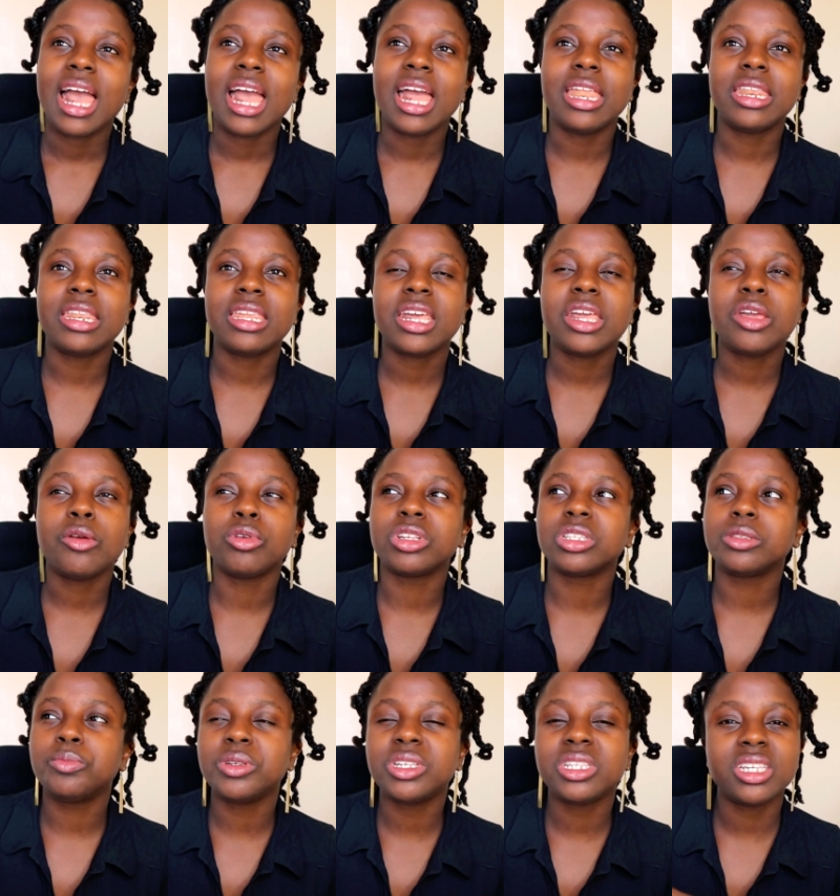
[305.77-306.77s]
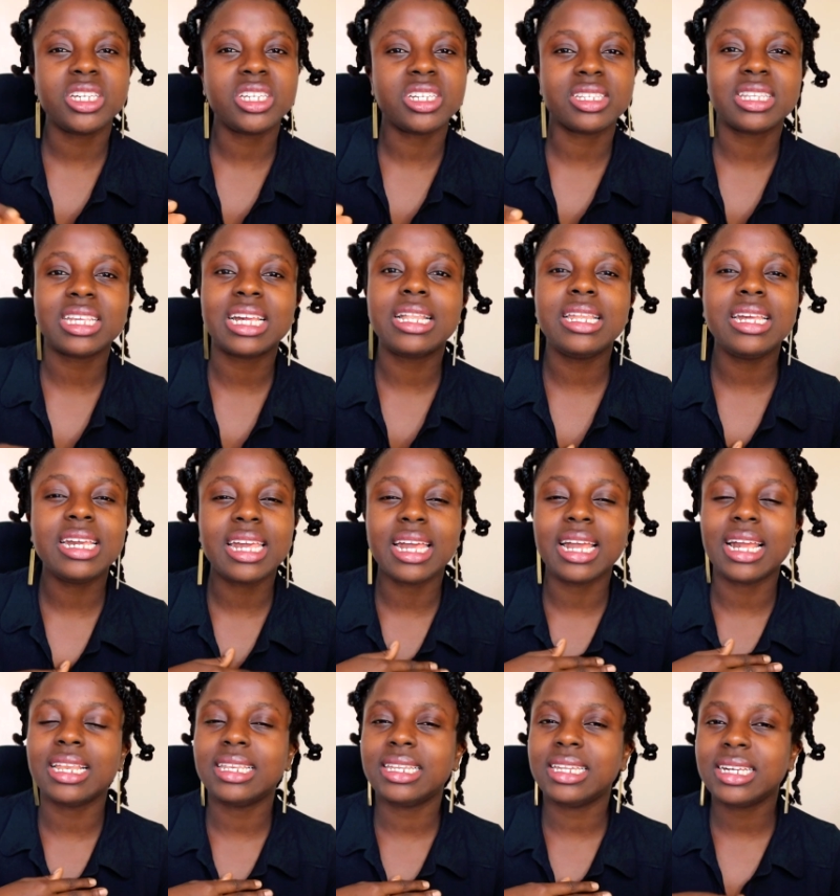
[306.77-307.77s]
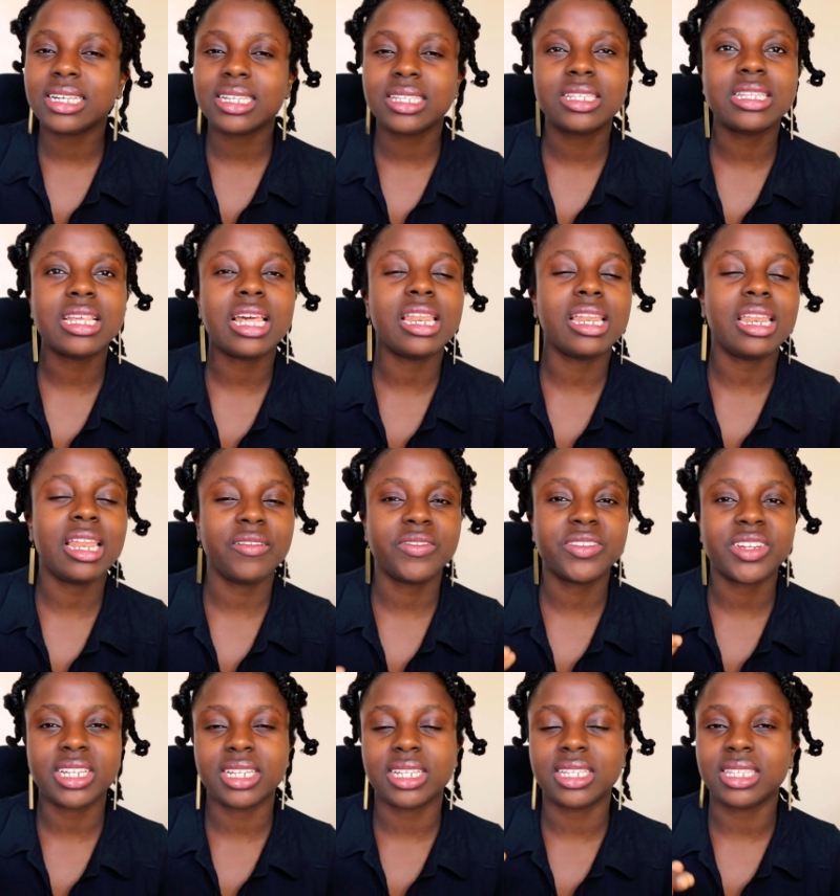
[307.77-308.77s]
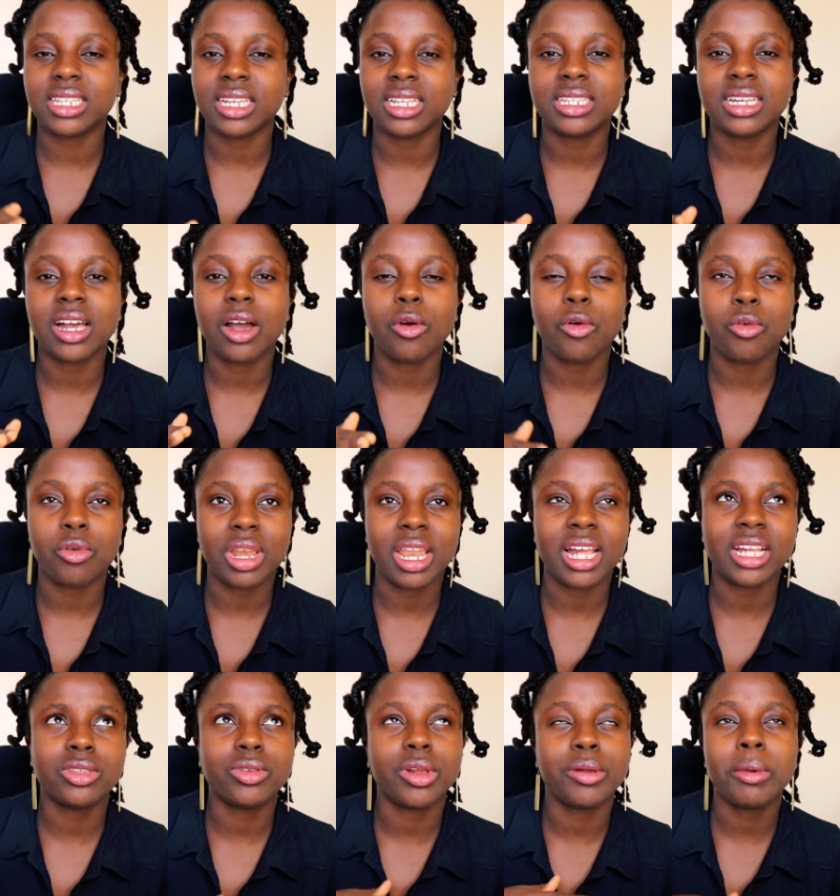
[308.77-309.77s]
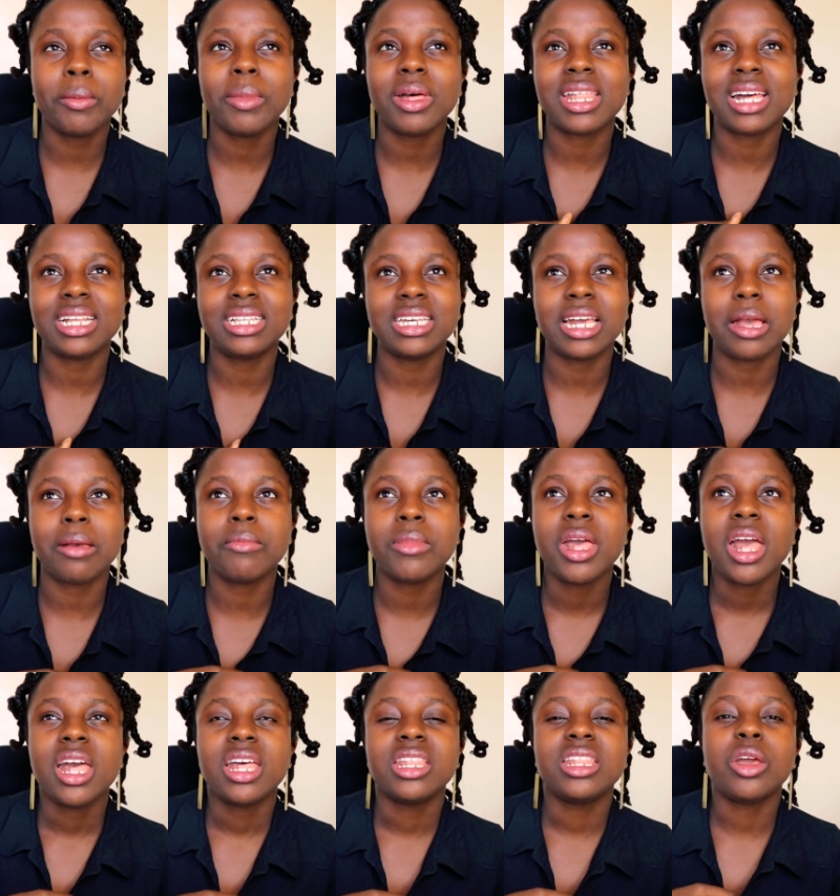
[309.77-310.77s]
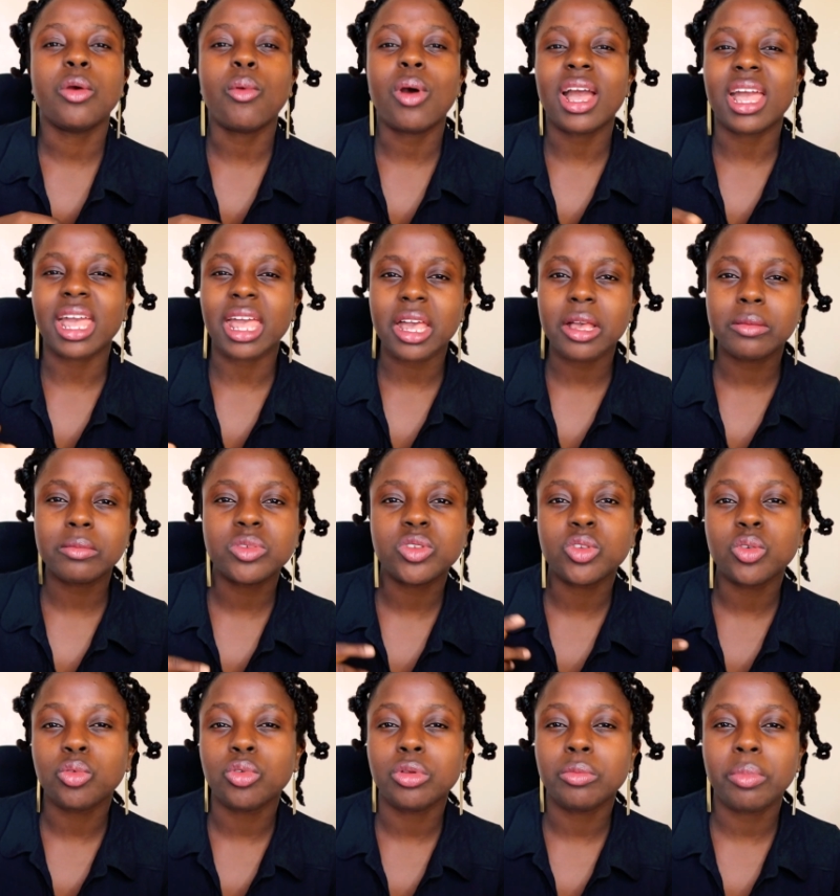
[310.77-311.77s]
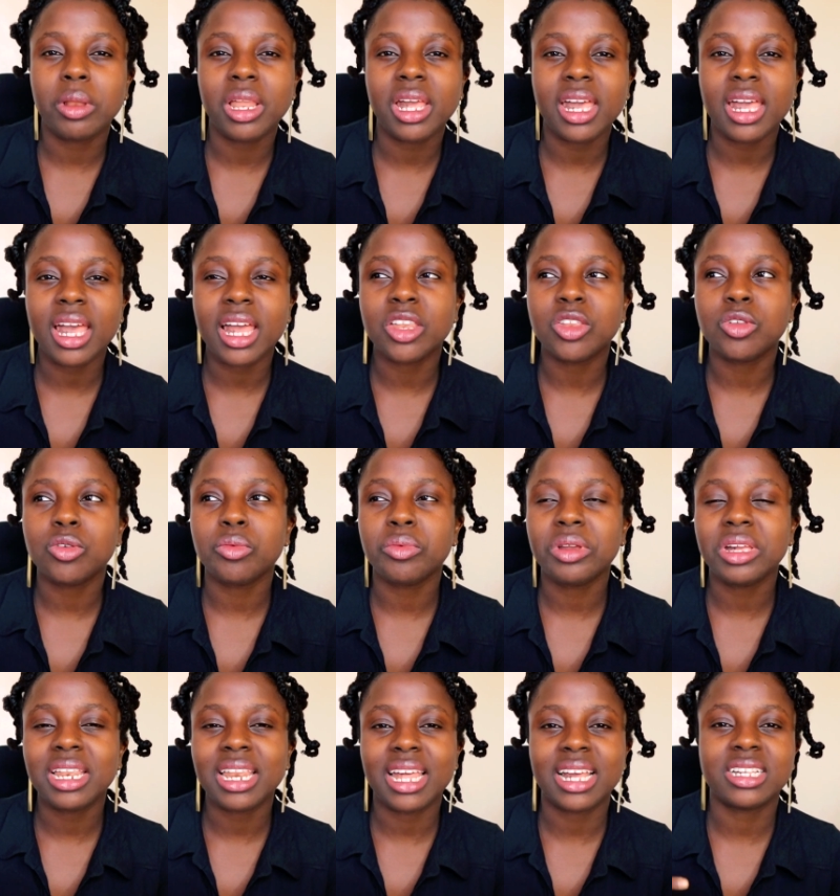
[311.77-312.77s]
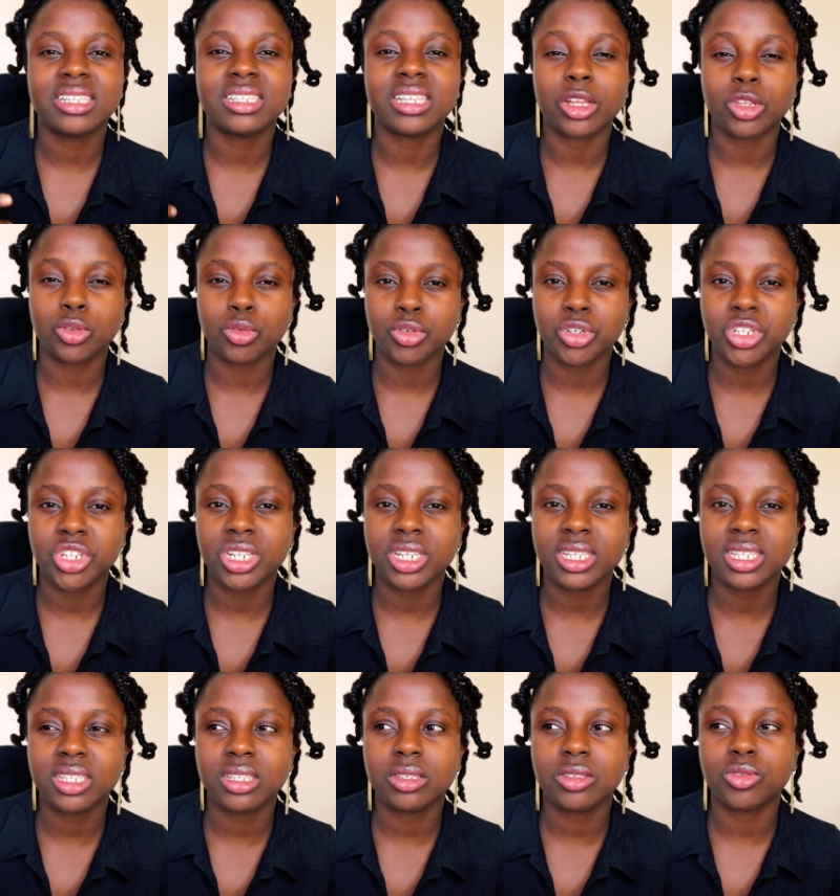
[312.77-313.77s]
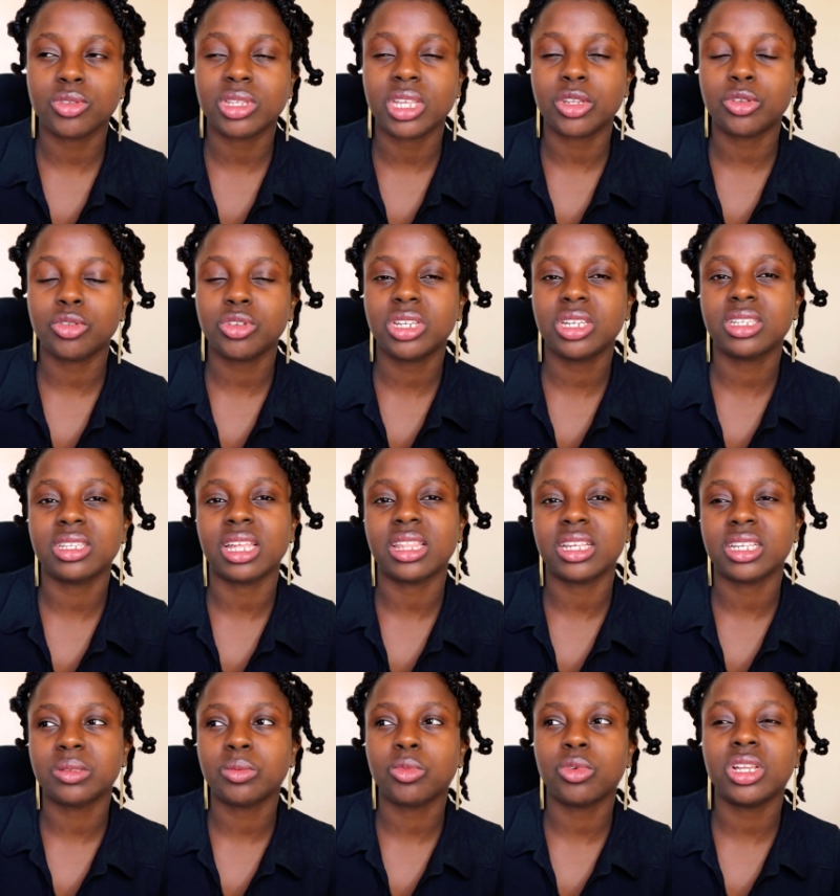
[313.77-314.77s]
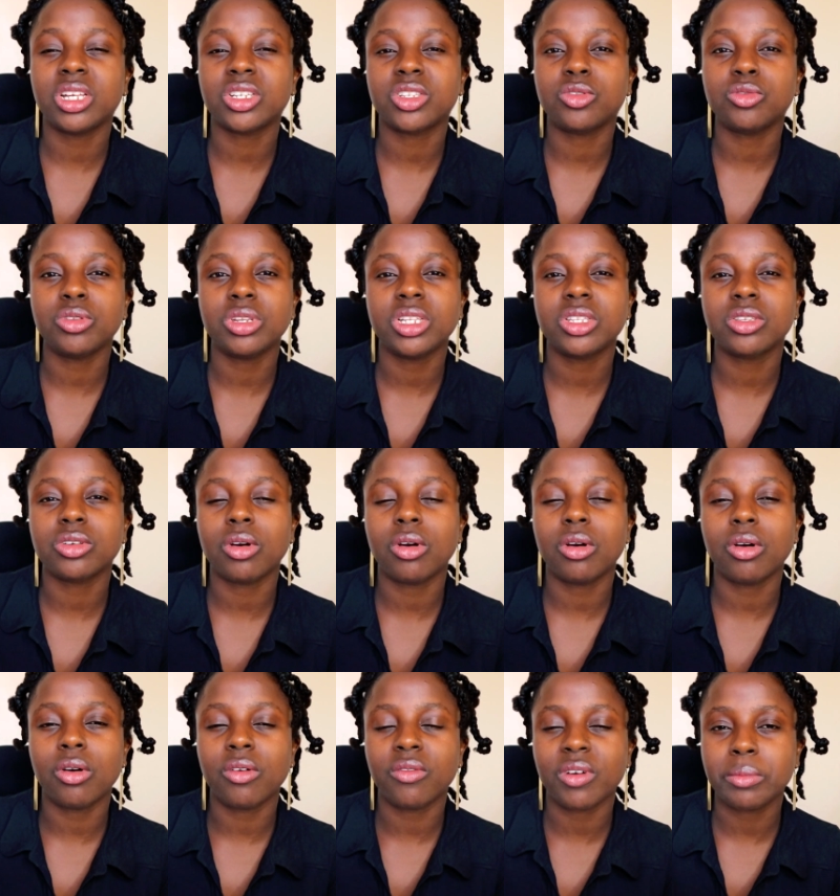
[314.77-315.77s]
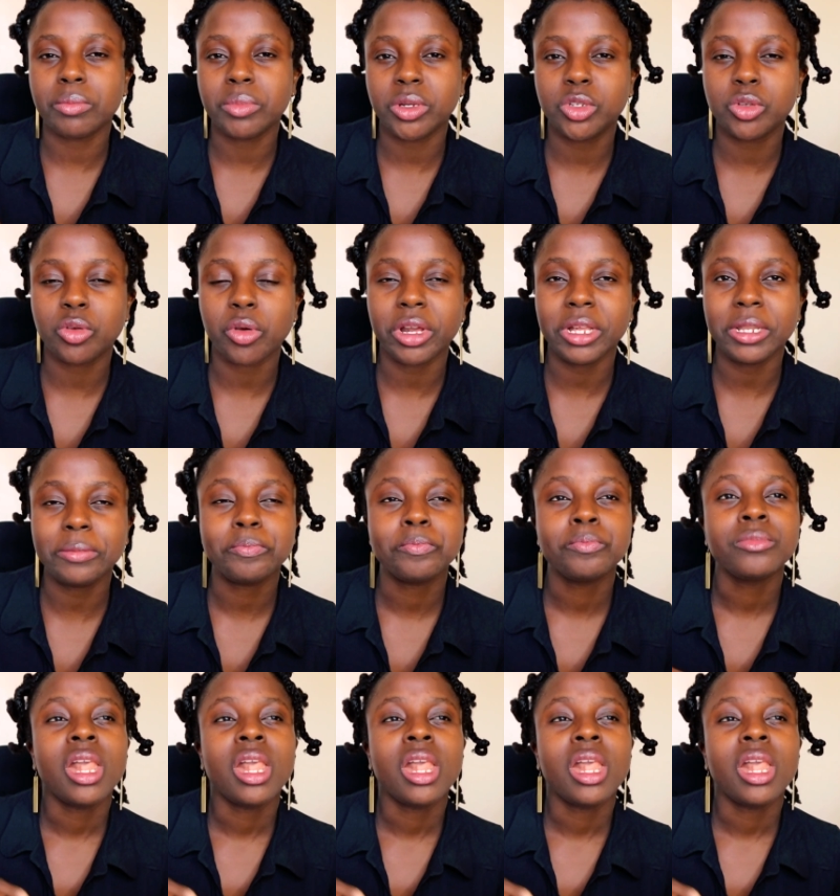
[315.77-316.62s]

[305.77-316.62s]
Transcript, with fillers: and he was busy just clicking links left right and center online so i remember that time there were games you could play and you win like satoshis so satoshis are the smallest units of a bitcoin